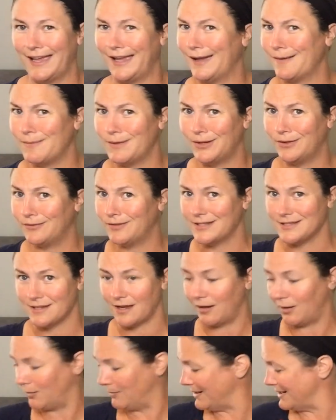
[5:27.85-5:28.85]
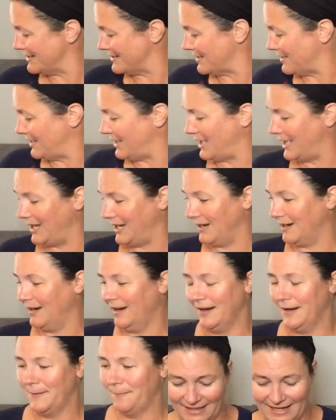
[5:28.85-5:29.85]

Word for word: camo is always a thing.